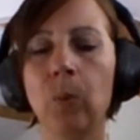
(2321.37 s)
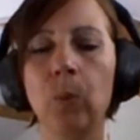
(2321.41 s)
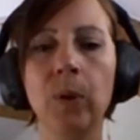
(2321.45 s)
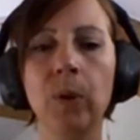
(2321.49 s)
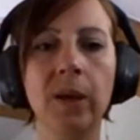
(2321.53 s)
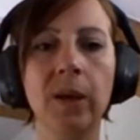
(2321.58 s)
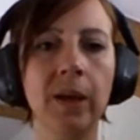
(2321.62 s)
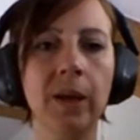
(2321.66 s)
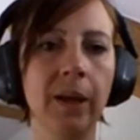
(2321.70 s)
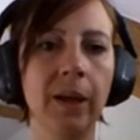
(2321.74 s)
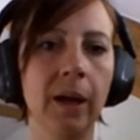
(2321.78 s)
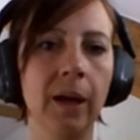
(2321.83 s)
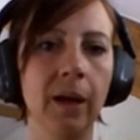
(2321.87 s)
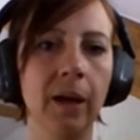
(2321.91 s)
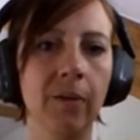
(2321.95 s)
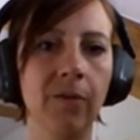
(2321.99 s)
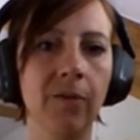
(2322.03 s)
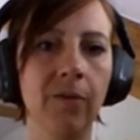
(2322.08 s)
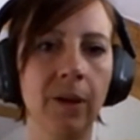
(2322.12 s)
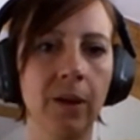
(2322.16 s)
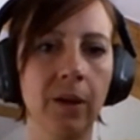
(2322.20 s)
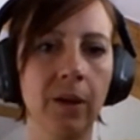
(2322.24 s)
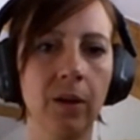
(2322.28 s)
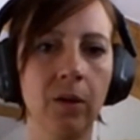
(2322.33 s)
we can
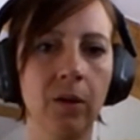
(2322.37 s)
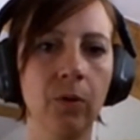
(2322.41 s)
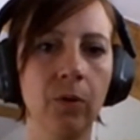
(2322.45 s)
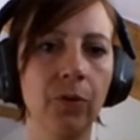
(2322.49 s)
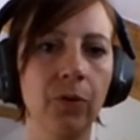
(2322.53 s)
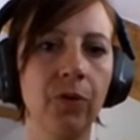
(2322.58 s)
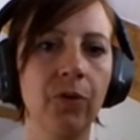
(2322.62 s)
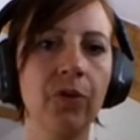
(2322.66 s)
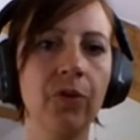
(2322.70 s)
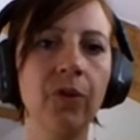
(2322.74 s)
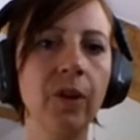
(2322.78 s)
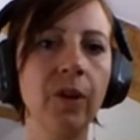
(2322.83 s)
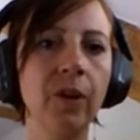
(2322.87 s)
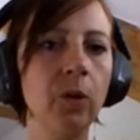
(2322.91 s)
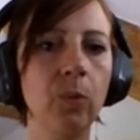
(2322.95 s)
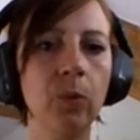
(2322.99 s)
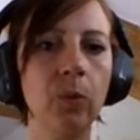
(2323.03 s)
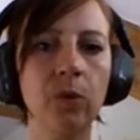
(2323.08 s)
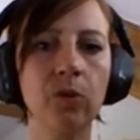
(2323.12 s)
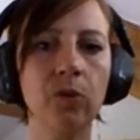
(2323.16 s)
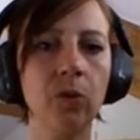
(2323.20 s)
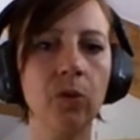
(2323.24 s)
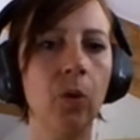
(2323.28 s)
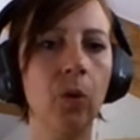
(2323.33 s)
have like a
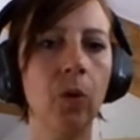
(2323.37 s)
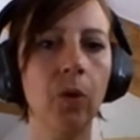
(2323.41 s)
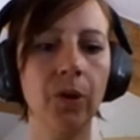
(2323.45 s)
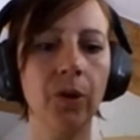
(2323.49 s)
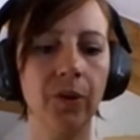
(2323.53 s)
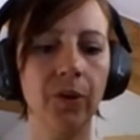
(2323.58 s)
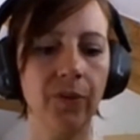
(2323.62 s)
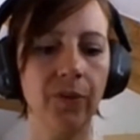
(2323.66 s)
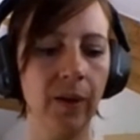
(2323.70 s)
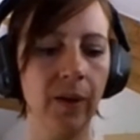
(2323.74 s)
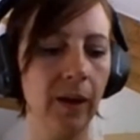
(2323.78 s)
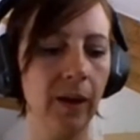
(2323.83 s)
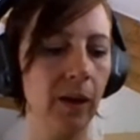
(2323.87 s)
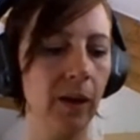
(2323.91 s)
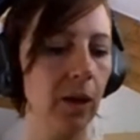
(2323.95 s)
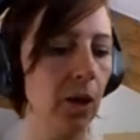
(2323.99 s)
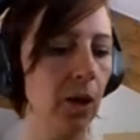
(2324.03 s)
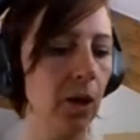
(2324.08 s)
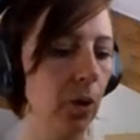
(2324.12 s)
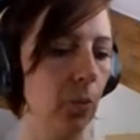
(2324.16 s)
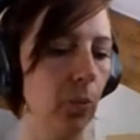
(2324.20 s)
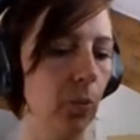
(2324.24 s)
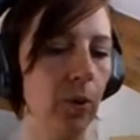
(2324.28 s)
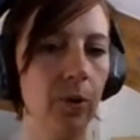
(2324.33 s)
continuous auditing
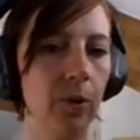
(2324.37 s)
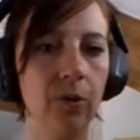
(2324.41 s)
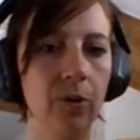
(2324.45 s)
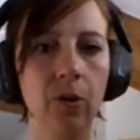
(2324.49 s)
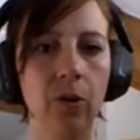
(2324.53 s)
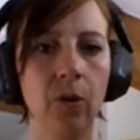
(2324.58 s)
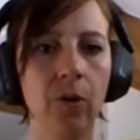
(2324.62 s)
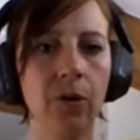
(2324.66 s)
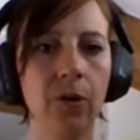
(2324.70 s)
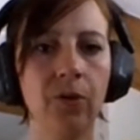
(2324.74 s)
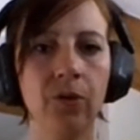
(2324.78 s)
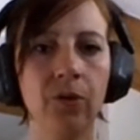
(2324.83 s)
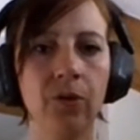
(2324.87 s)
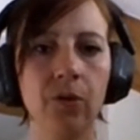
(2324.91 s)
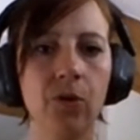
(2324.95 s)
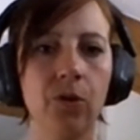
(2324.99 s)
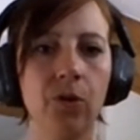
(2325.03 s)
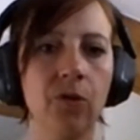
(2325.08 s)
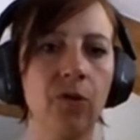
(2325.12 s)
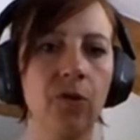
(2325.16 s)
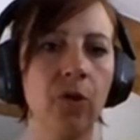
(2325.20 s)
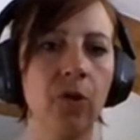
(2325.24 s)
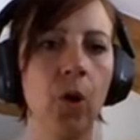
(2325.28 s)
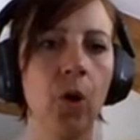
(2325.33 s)
where the auditor
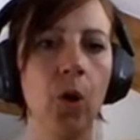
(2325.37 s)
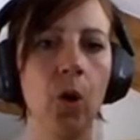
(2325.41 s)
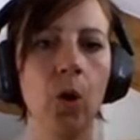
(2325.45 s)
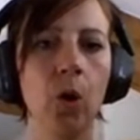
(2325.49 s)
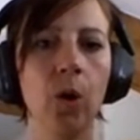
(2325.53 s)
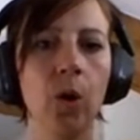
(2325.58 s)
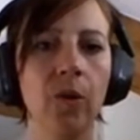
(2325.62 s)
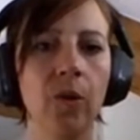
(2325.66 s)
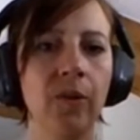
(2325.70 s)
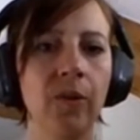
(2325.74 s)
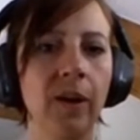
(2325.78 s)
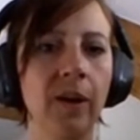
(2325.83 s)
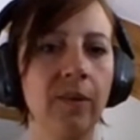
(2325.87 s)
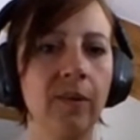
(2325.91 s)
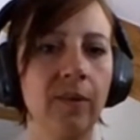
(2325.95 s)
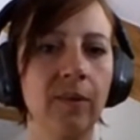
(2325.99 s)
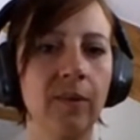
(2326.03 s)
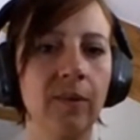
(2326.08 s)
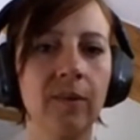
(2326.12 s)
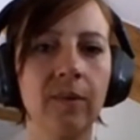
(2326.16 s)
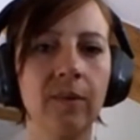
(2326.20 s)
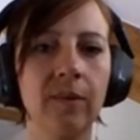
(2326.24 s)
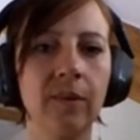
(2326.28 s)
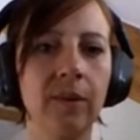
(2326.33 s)
just takes
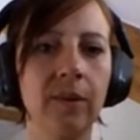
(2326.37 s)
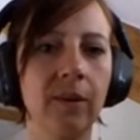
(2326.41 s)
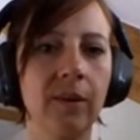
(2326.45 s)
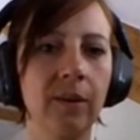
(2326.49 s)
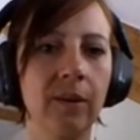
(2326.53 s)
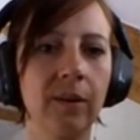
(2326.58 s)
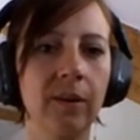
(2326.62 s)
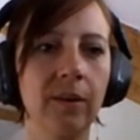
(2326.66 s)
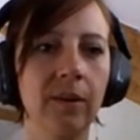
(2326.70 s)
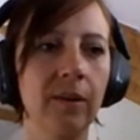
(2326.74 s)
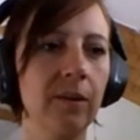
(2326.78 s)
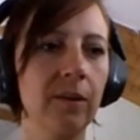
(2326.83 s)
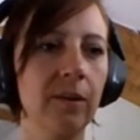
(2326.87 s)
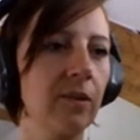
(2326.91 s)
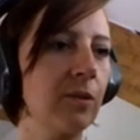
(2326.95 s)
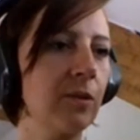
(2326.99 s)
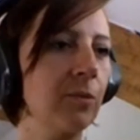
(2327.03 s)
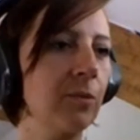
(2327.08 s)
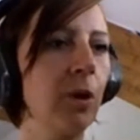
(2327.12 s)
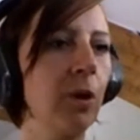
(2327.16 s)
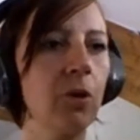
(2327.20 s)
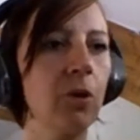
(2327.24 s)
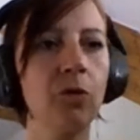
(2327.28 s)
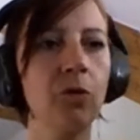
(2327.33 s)
a
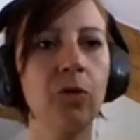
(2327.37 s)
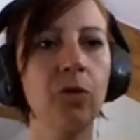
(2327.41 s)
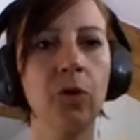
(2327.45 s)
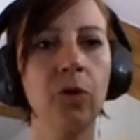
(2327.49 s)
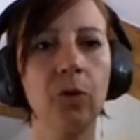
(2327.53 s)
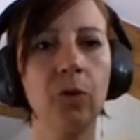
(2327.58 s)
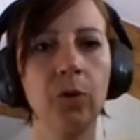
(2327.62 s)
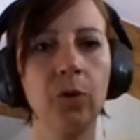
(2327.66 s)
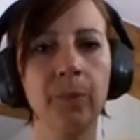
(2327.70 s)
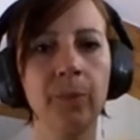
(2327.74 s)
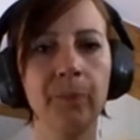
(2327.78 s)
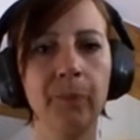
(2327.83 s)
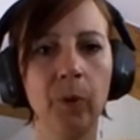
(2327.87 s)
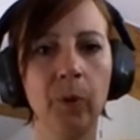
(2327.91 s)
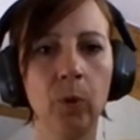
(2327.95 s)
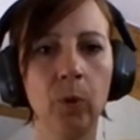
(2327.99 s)
smartphone,